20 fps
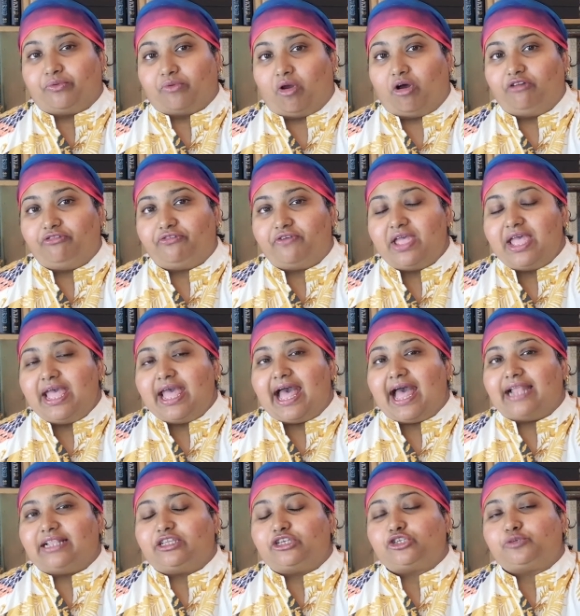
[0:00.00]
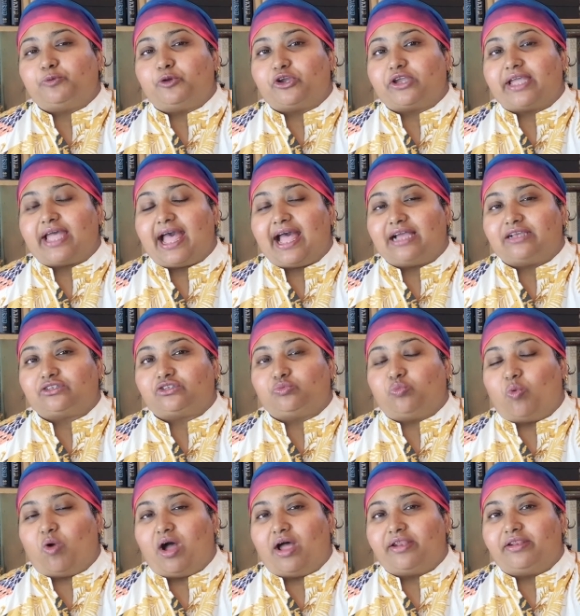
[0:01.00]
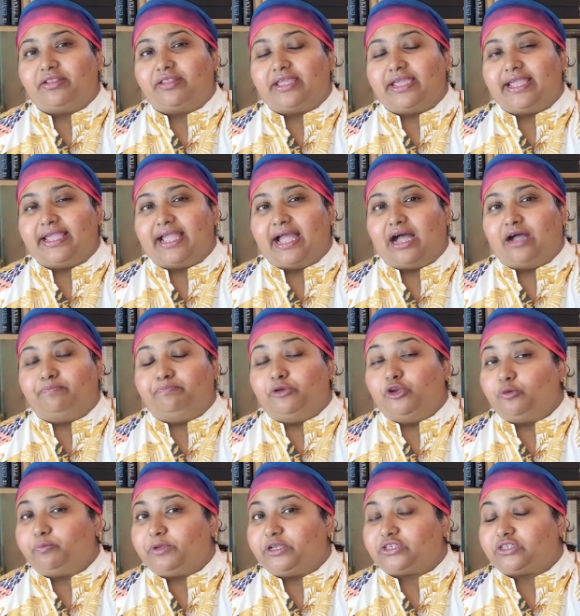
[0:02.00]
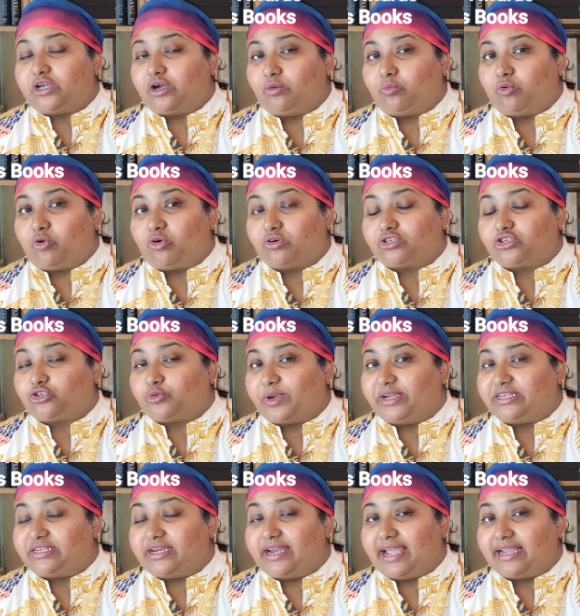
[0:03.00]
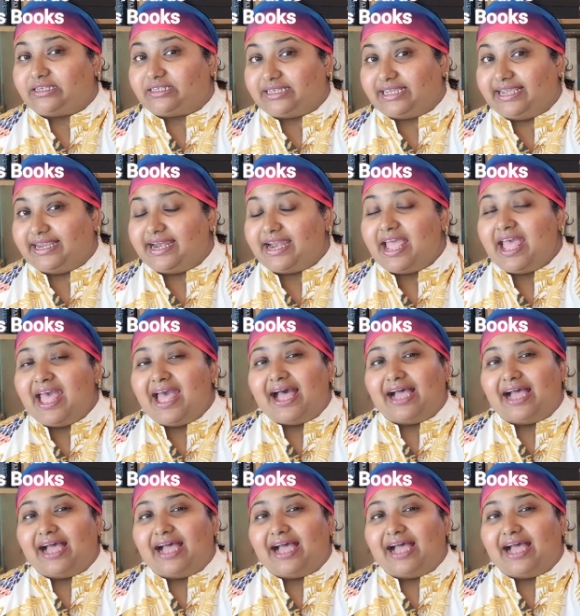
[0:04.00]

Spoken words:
Roth, and this book has won the Blue Peter Award 2019